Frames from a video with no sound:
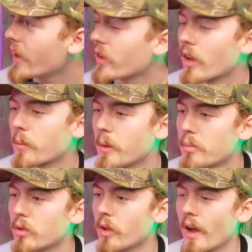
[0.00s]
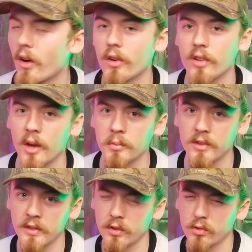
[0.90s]
a lot of people had a hard time
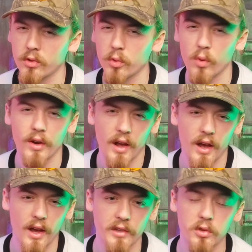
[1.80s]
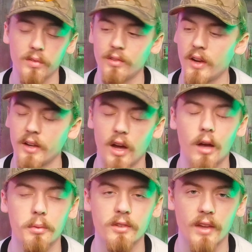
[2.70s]
seeing just through the one eye. So if you find
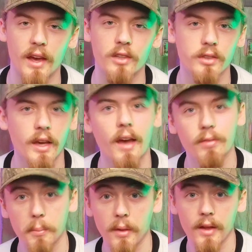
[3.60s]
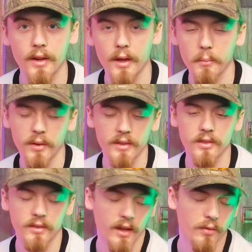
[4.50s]
copies that actually have the blind eye in place,
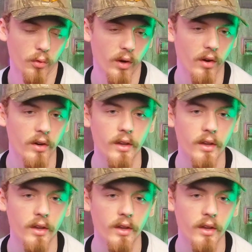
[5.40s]
it's kind of a rarity.